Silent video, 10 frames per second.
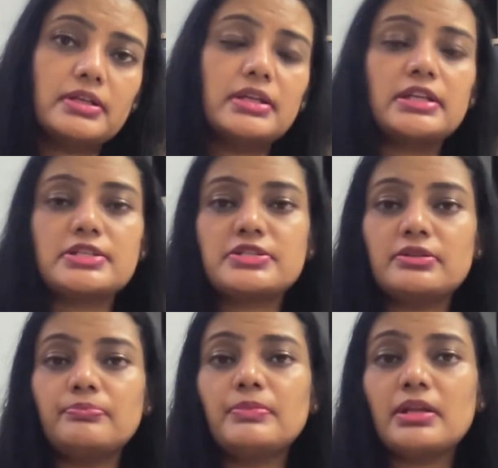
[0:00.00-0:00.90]
It is
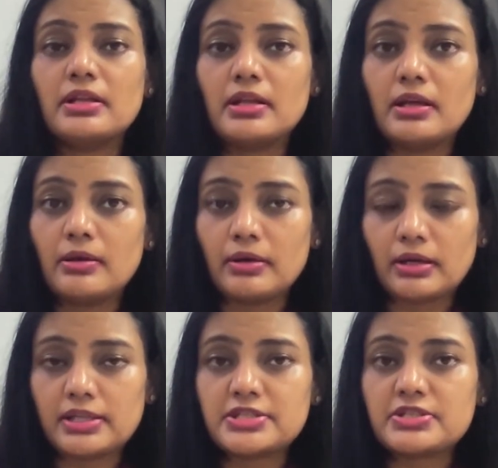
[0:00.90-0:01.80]

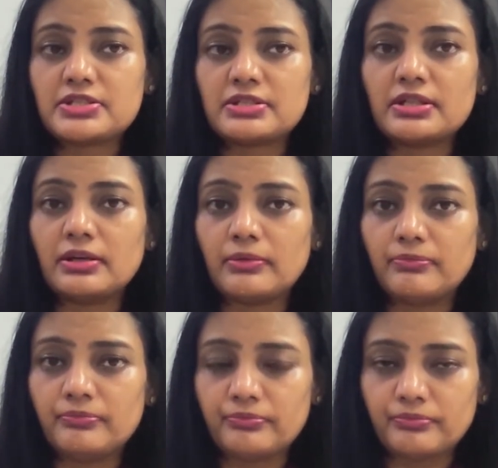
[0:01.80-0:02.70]
the
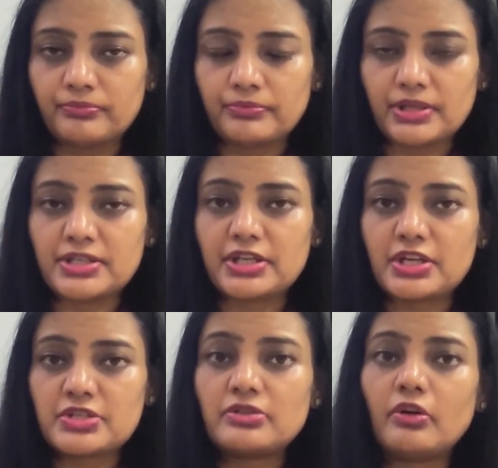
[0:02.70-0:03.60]

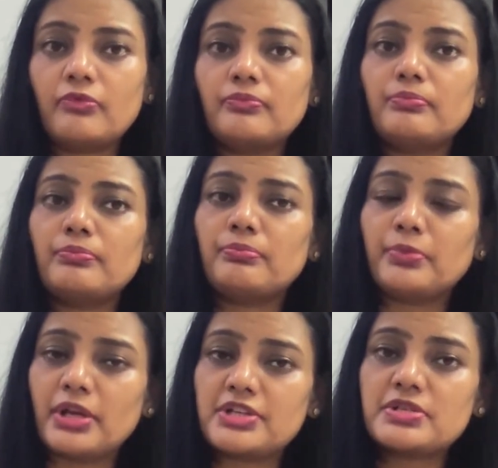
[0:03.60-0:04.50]
indication of
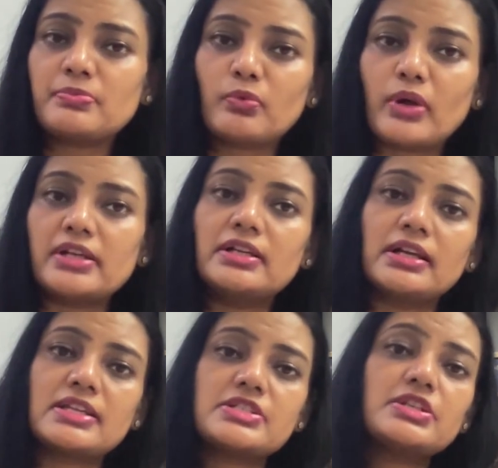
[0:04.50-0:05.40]
protection provided
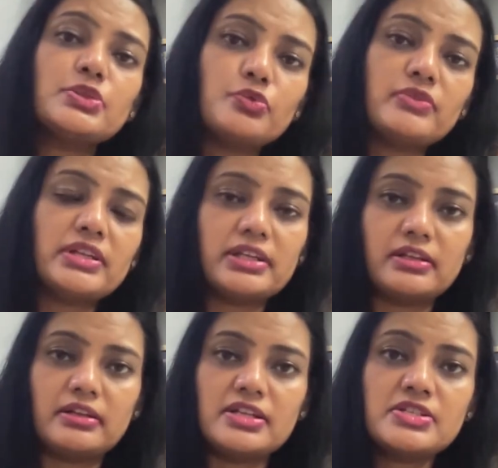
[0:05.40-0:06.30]
against the UVA
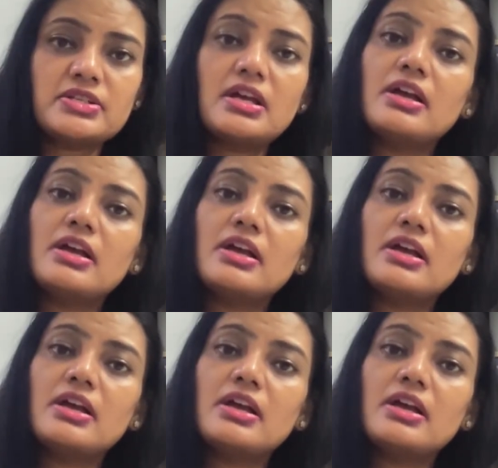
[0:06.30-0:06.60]
rays,